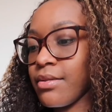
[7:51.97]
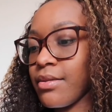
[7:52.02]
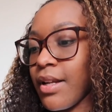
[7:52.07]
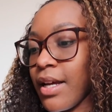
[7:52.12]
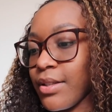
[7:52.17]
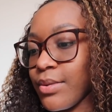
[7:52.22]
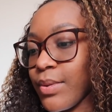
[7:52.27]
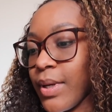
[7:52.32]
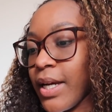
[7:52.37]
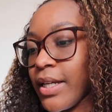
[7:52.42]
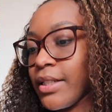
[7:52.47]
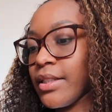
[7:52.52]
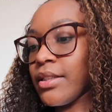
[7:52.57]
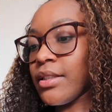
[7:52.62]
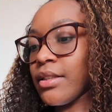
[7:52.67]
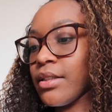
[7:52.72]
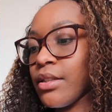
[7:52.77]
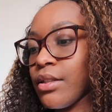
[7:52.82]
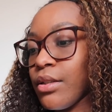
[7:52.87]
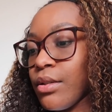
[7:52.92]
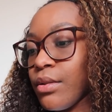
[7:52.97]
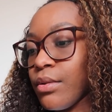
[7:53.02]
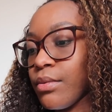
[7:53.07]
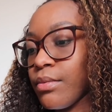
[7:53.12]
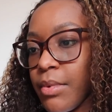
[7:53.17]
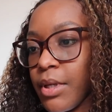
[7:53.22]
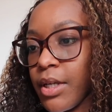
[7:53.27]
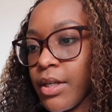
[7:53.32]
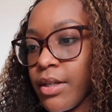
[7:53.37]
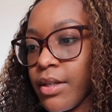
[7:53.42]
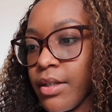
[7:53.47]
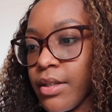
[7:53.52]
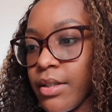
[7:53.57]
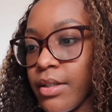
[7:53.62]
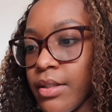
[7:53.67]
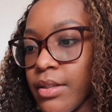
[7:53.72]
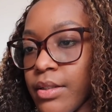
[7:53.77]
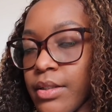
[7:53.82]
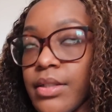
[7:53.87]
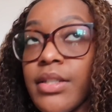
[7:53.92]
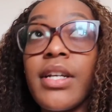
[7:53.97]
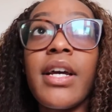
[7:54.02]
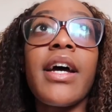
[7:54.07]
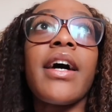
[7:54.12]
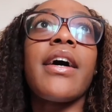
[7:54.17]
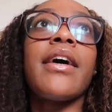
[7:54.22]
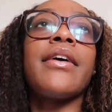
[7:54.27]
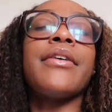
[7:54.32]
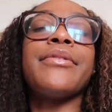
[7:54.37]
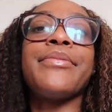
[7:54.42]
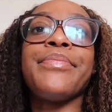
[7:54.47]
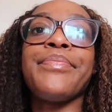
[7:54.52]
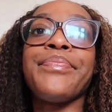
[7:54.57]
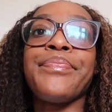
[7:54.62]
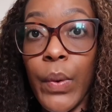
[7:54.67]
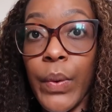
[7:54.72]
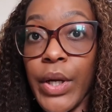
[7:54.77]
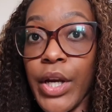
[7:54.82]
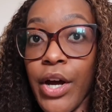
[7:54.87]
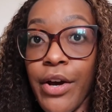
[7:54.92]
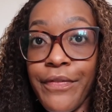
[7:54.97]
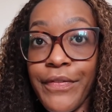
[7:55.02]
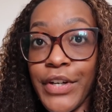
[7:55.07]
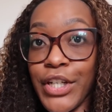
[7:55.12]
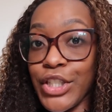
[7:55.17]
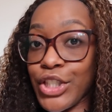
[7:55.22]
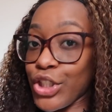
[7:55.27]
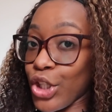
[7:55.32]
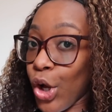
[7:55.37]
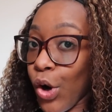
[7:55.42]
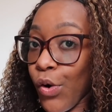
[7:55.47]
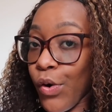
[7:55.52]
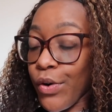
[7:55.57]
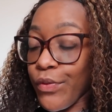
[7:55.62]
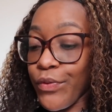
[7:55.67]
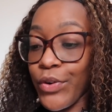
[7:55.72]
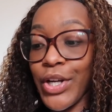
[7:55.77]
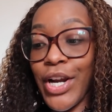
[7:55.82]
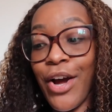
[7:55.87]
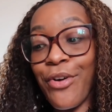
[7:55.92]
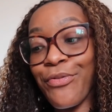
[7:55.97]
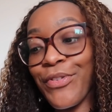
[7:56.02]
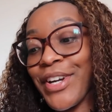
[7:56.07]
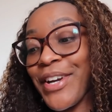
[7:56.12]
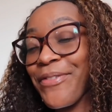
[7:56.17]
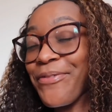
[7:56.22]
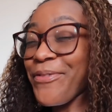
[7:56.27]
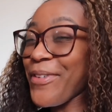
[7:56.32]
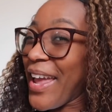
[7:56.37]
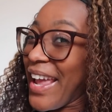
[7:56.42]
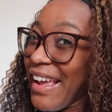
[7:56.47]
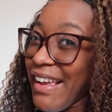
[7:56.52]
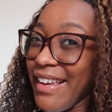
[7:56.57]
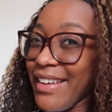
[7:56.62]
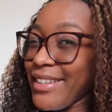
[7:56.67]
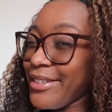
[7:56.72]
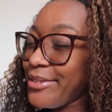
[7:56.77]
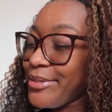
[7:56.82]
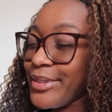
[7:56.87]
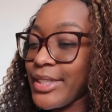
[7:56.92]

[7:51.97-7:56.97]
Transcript: And that's what I need to do because, child, we not finna starve, we not finna faint.